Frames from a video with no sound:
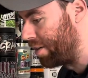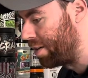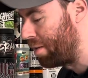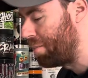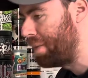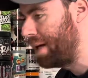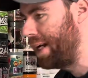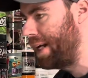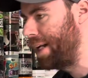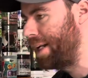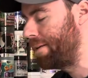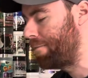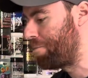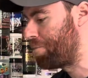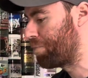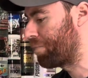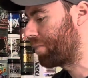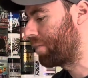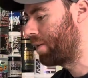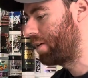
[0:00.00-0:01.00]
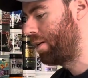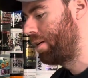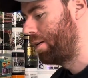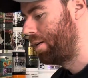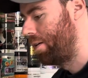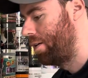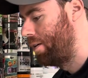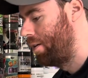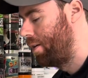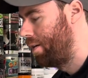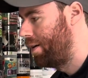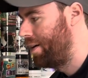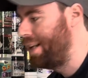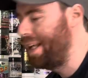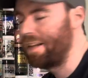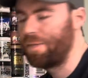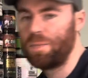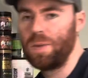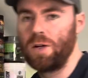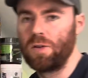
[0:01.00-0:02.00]
I mean,
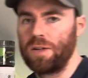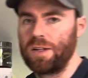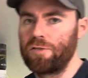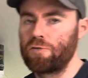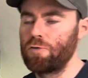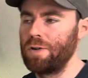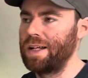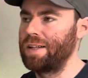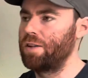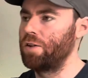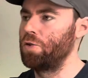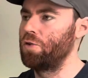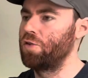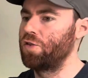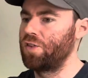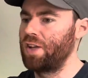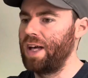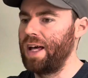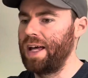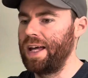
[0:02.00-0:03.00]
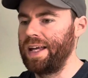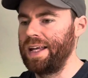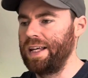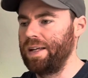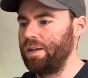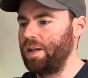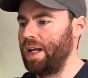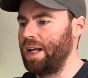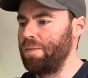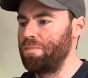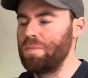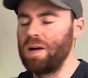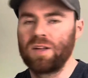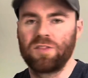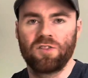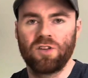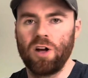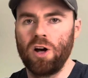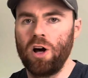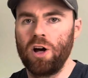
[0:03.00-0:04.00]
let's be honest, Greg Doucette, he
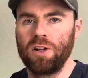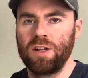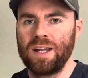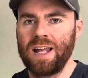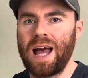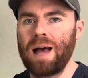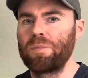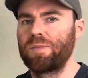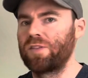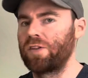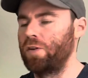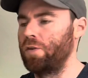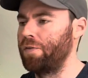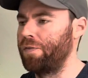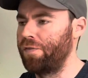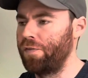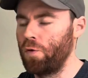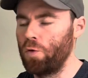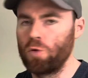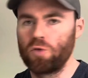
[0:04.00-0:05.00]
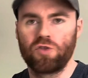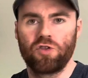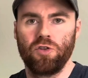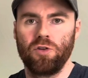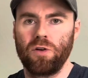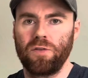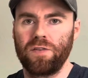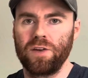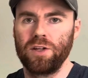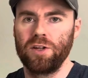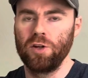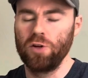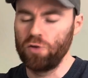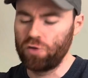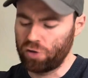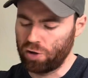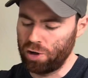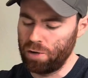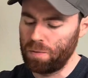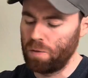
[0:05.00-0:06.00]
must earn an absolute fortune off of
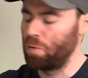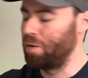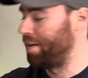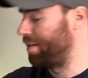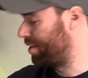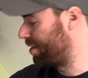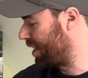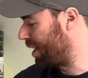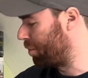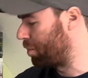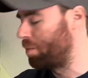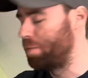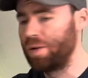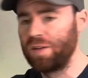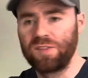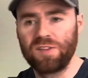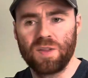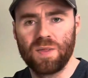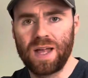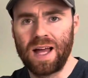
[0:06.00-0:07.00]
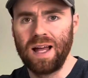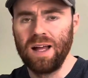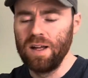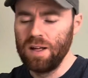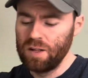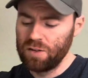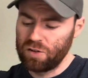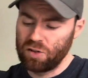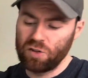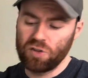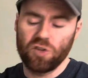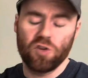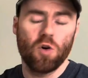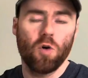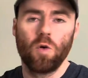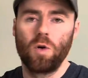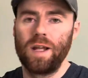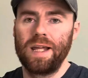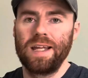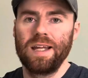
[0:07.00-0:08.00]
YouTube, all his supplements and that. So
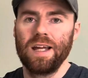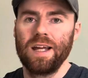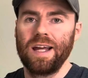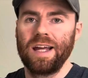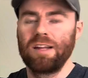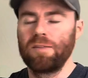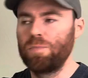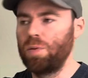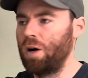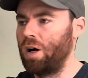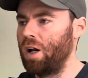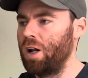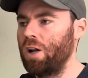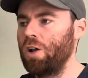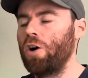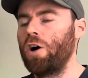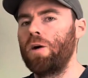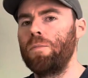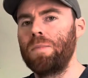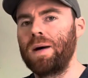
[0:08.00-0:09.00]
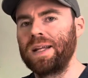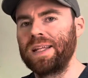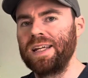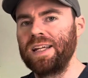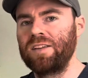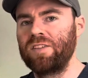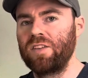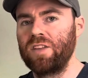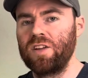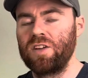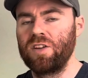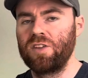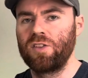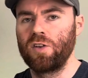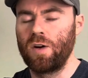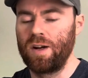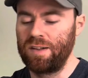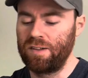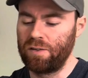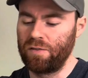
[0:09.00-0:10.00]
surely he's put a lot of money into the
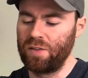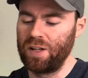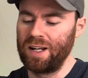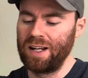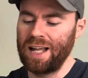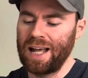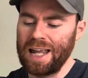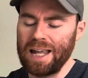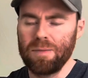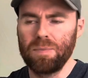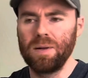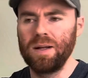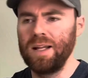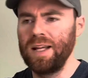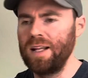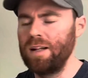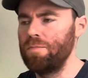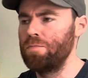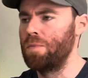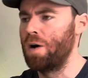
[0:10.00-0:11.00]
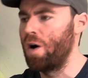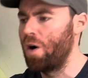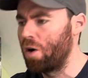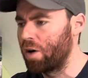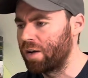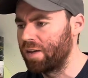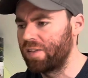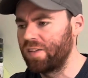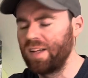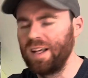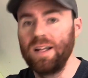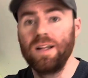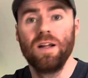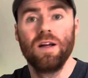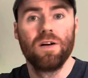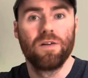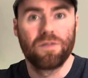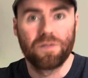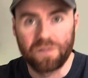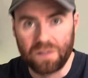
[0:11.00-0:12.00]
designs of the labelling, marketing,
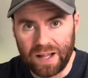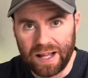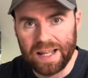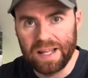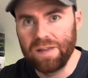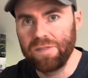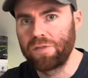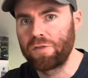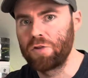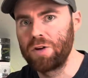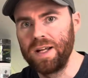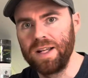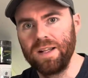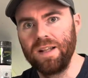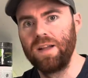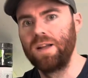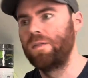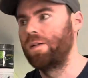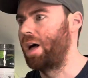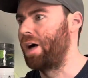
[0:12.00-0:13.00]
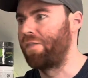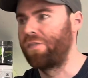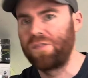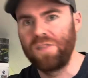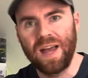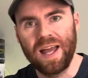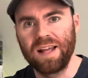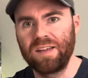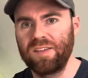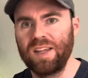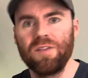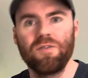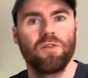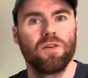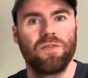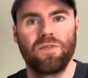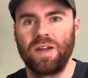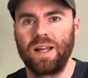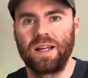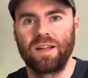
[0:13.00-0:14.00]
flavouring, effects,
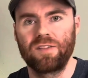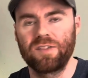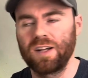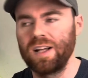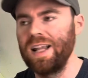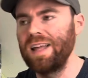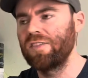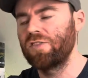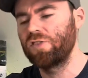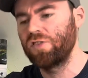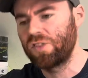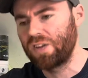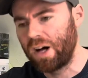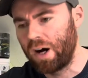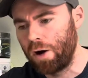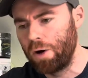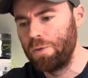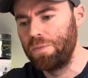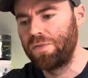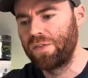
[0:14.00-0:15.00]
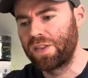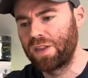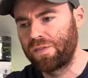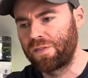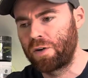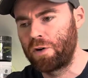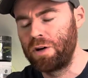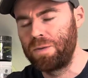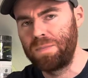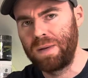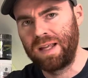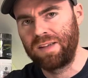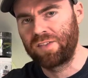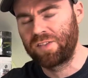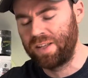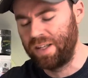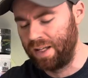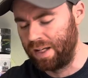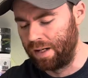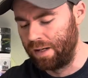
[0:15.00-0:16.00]
everything. So let's just hope for the very best
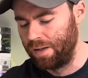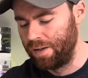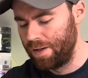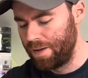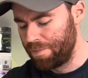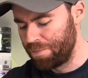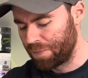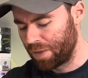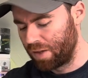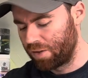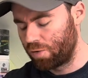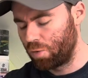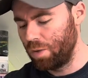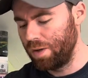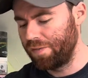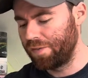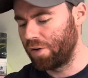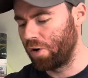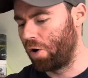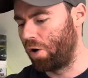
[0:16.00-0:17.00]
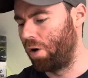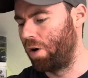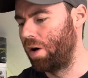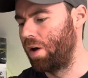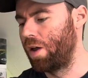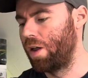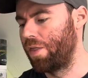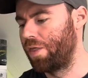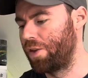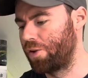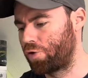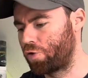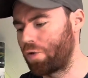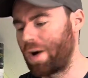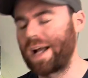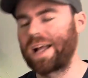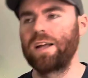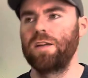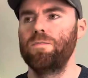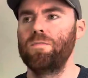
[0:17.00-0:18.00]
here. So we've got the
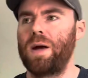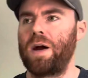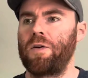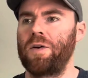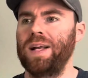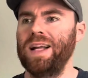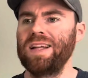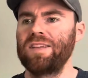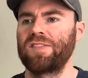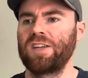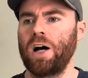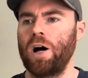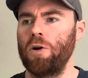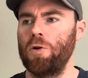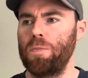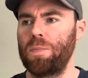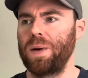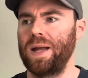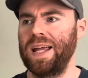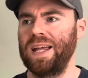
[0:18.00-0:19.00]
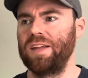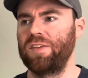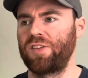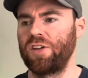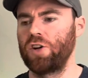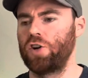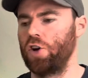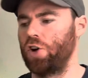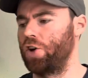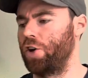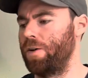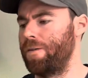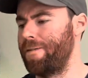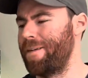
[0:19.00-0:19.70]
Dragonberry. Let's hope it's a good one.